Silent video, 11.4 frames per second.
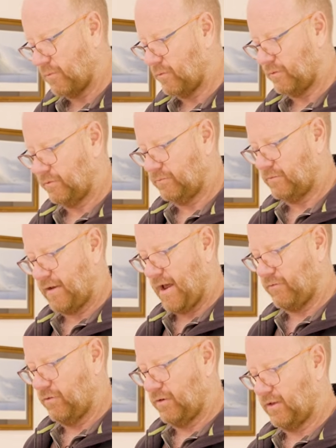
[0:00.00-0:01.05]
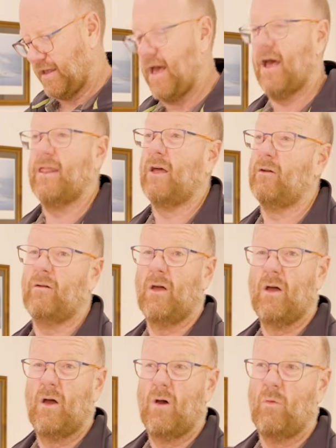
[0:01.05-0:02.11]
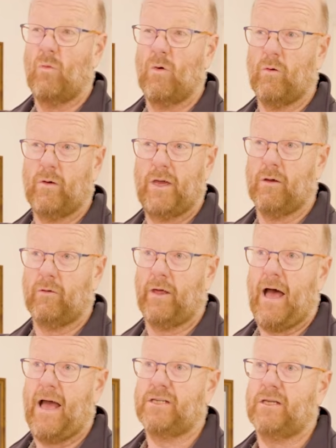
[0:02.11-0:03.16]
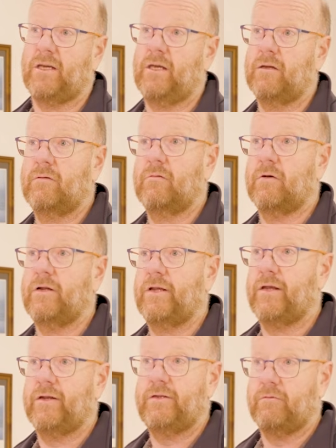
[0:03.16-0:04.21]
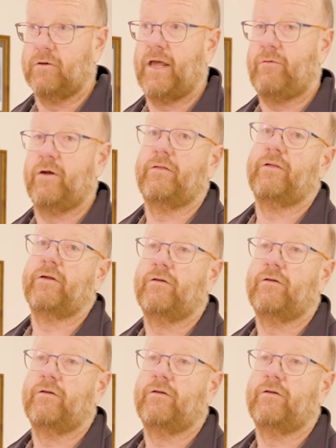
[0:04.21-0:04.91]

We'll have a look at that, and then we'll kill the AC. We'll get rid of the